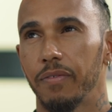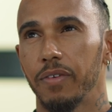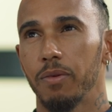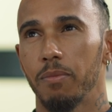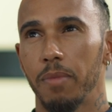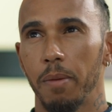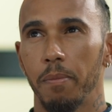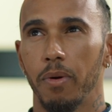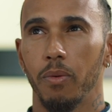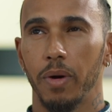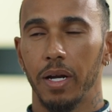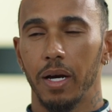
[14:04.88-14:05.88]
definitely
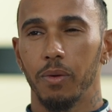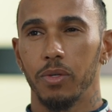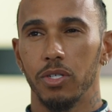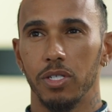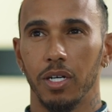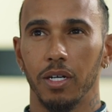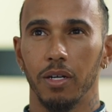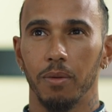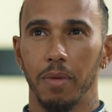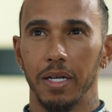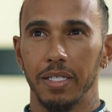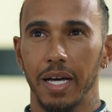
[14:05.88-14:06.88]
remember when I was younger,
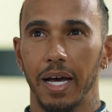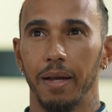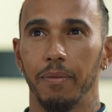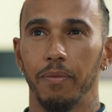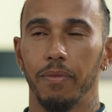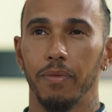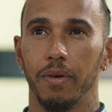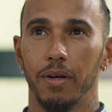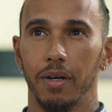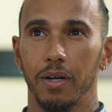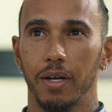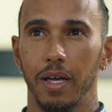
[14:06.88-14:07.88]
my dad.
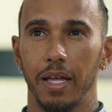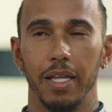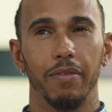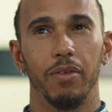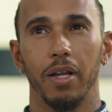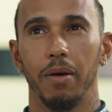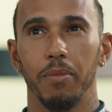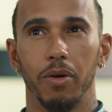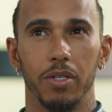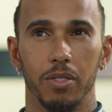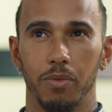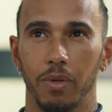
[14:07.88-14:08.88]
And even I'm
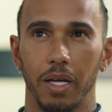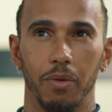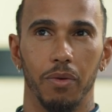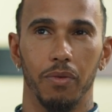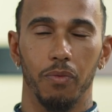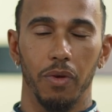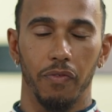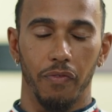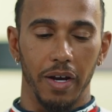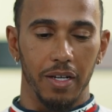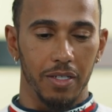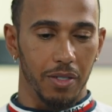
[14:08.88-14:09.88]
noticing, like, with
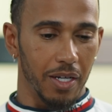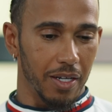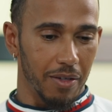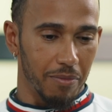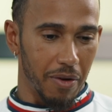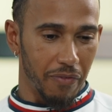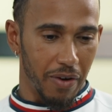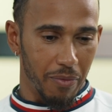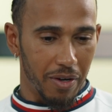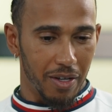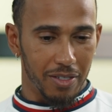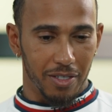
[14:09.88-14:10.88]
friends, like, my friend
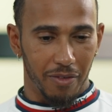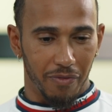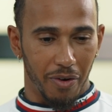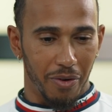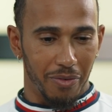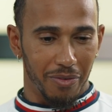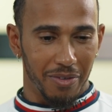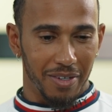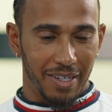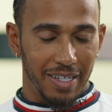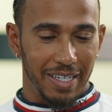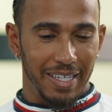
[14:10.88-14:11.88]
would answer the phone.
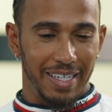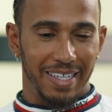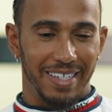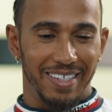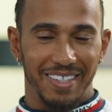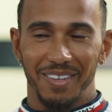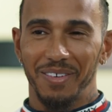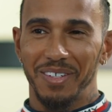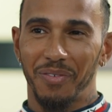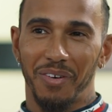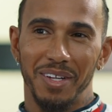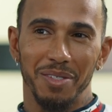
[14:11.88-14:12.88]
You know, when
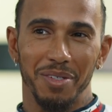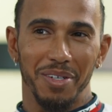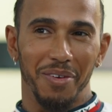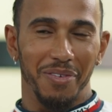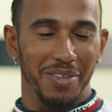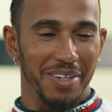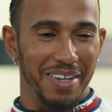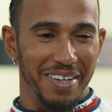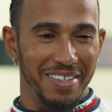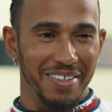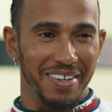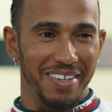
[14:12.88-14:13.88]
your friends are,
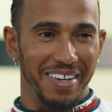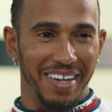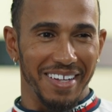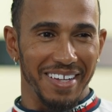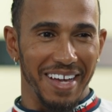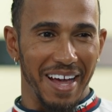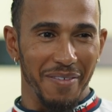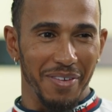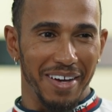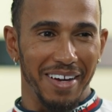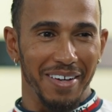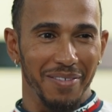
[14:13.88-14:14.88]
and you're, like, you have your
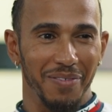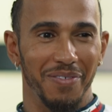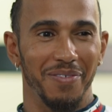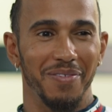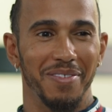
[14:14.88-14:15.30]
kind of